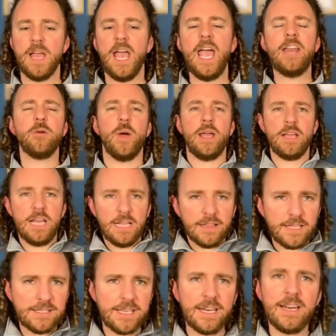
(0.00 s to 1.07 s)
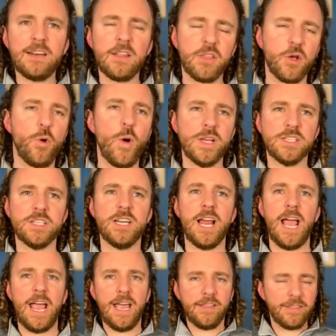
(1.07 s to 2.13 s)
Anyway, let's get into the question at
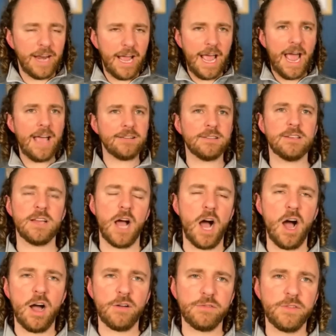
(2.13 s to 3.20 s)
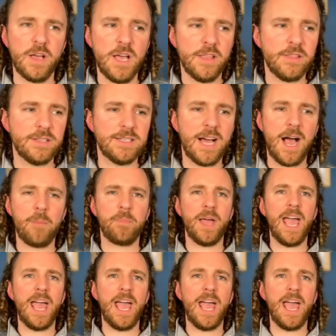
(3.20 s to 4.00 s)
hand that I asked off the top.